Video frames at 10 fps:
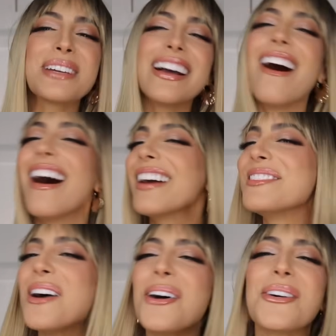we all
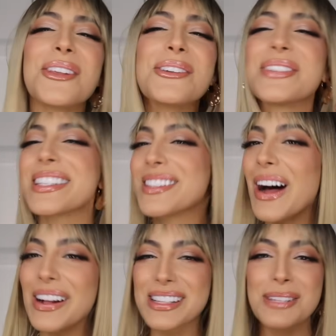know the
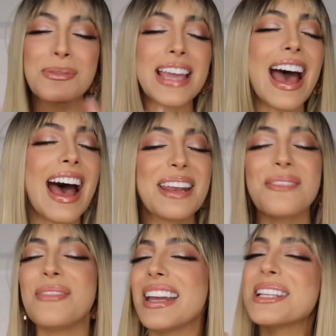results. We
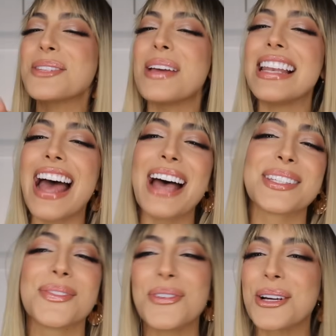had Venezuela
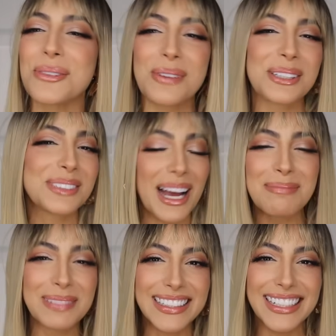as 4th
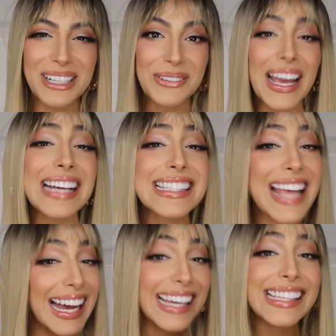runner-up. We had
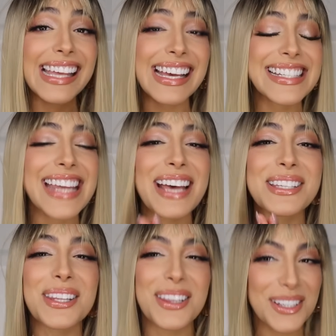Thailand
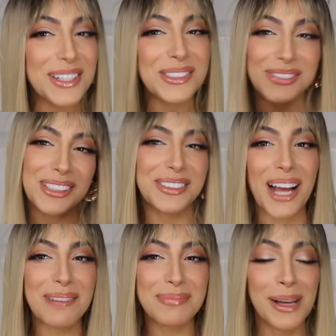as 3rd
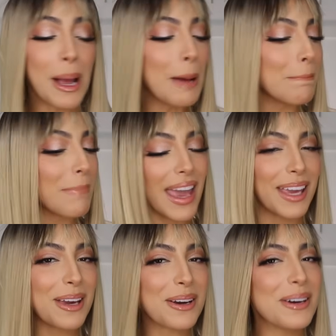runner-up.
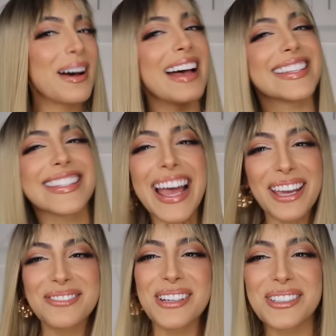Mexico as
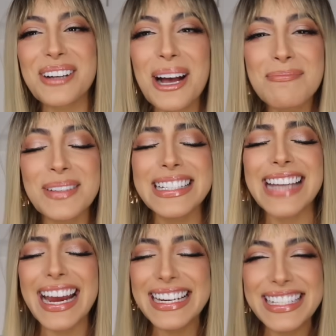2nd runner-up.
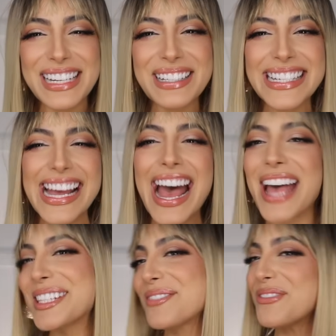Nigeria
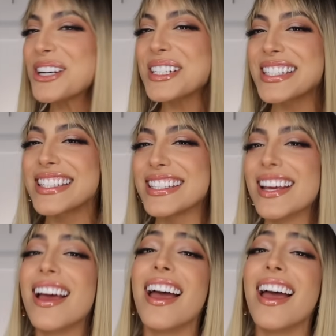as 1st.